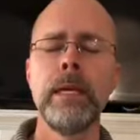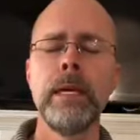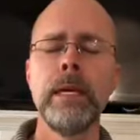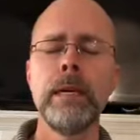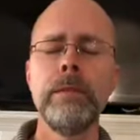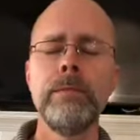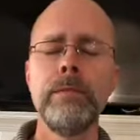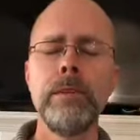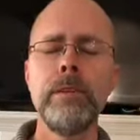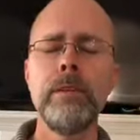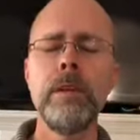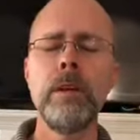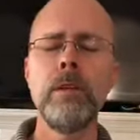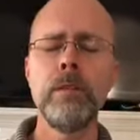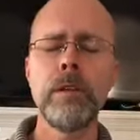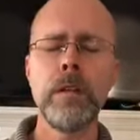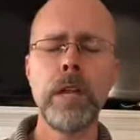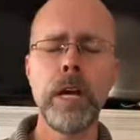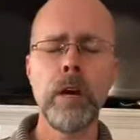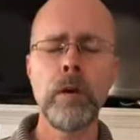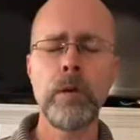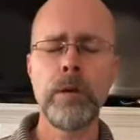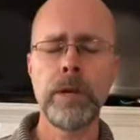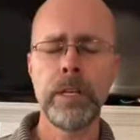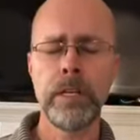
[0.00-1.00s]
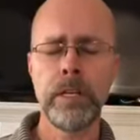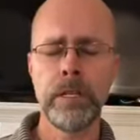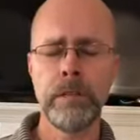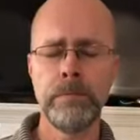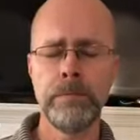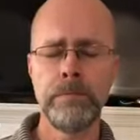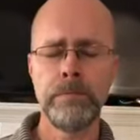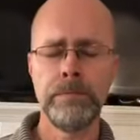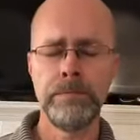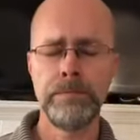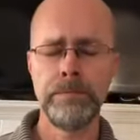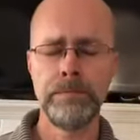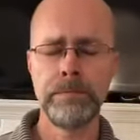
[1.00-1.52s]
If you don't know him,
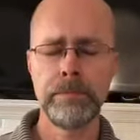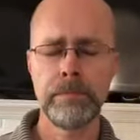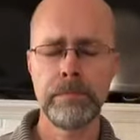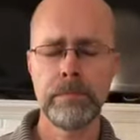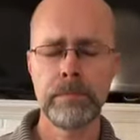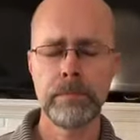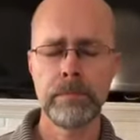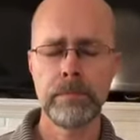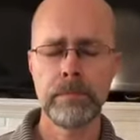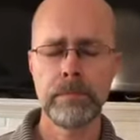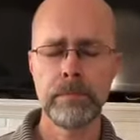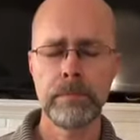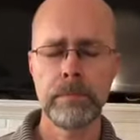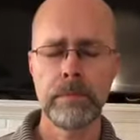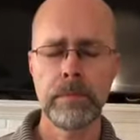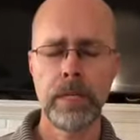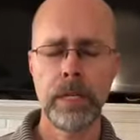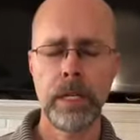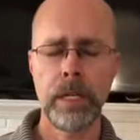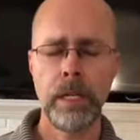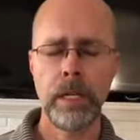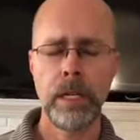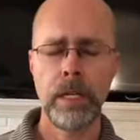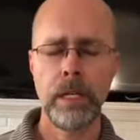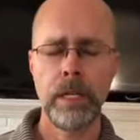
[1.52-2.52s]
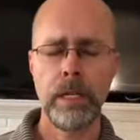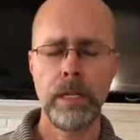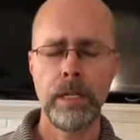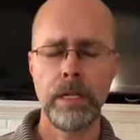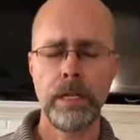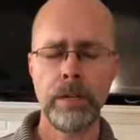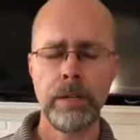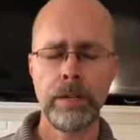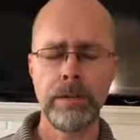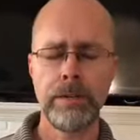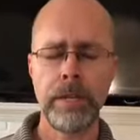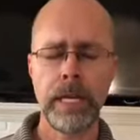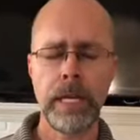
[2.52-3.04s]

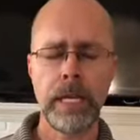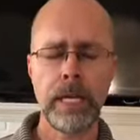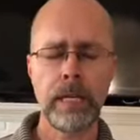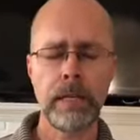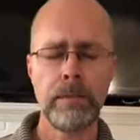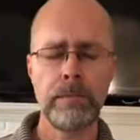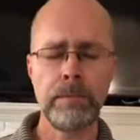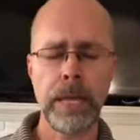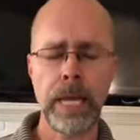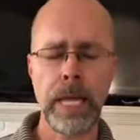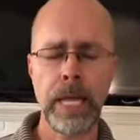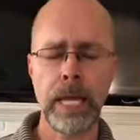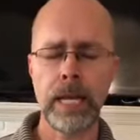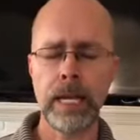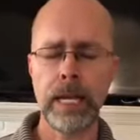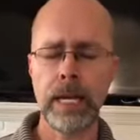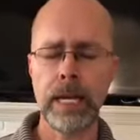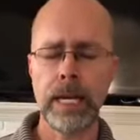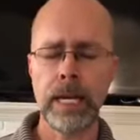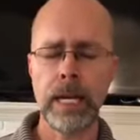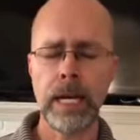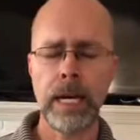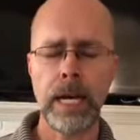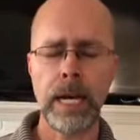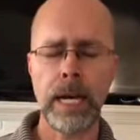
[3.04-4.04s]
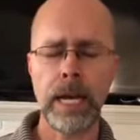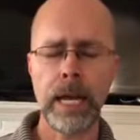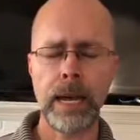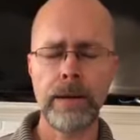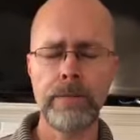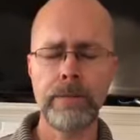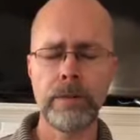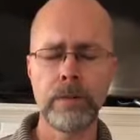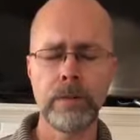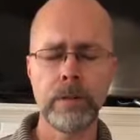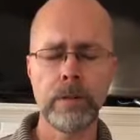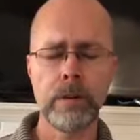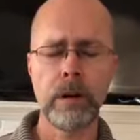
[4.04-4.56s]
you're thinking, man, I'd have
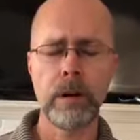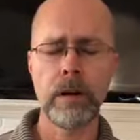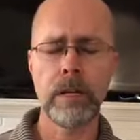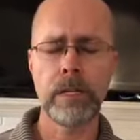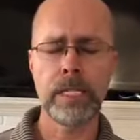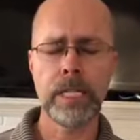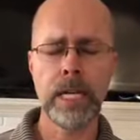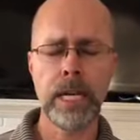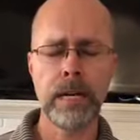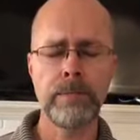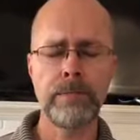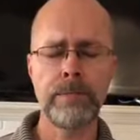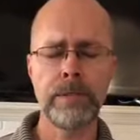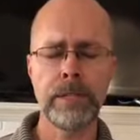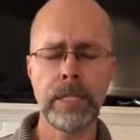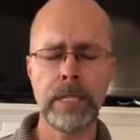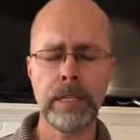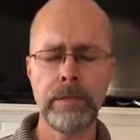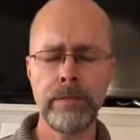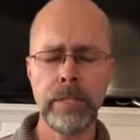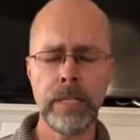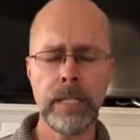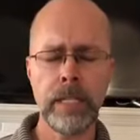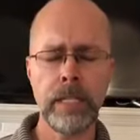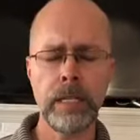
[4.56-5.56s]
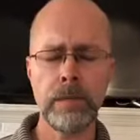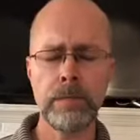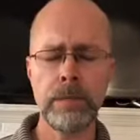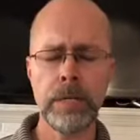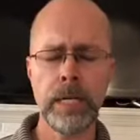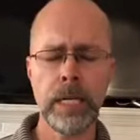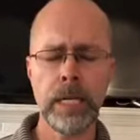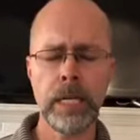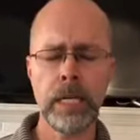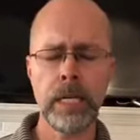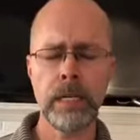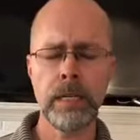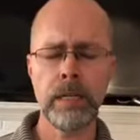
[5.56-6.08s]
a real hard time forgiving
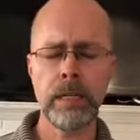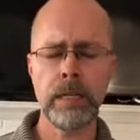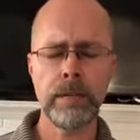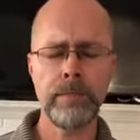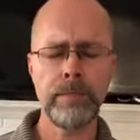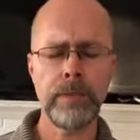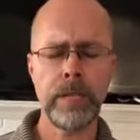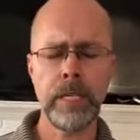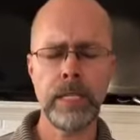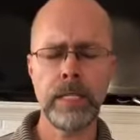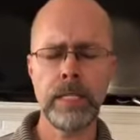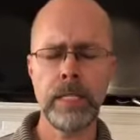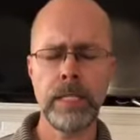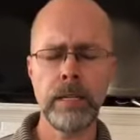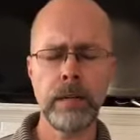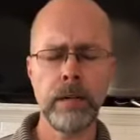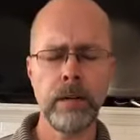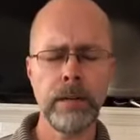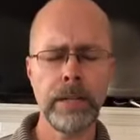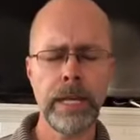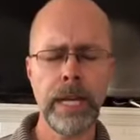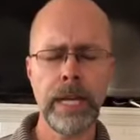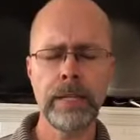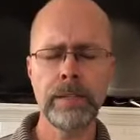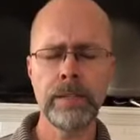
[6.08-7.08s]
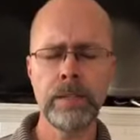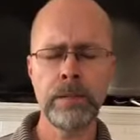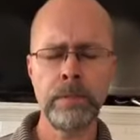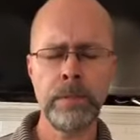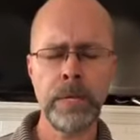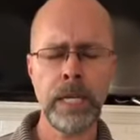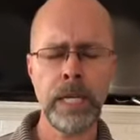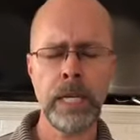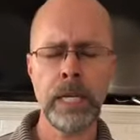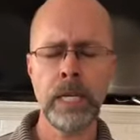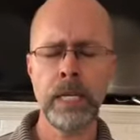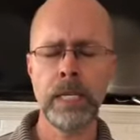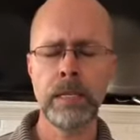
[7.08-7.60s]
anybody if they did all that to
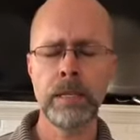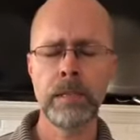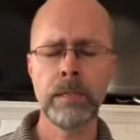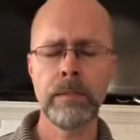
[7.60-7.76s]
me.